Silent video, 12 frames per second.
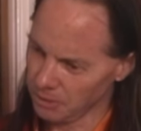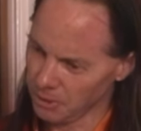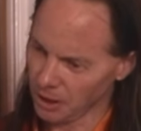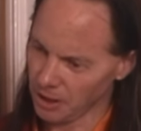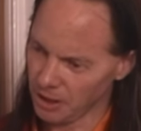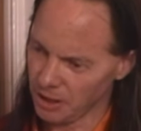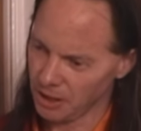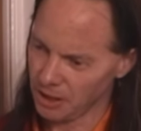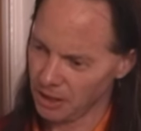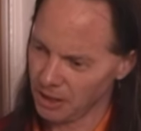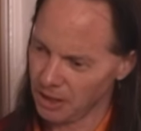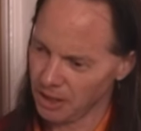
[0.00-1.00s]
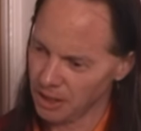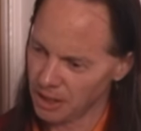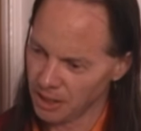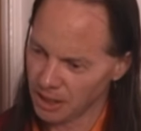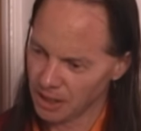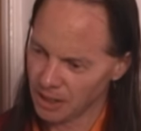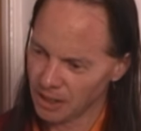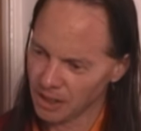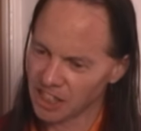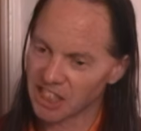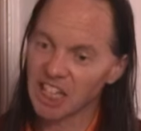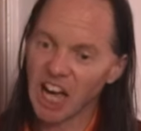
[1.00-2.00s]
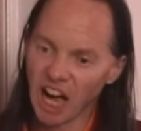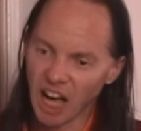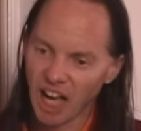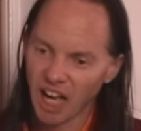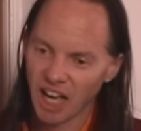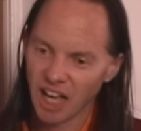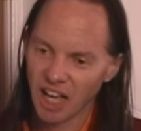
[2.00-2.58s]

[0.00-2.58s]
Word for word: what? Singha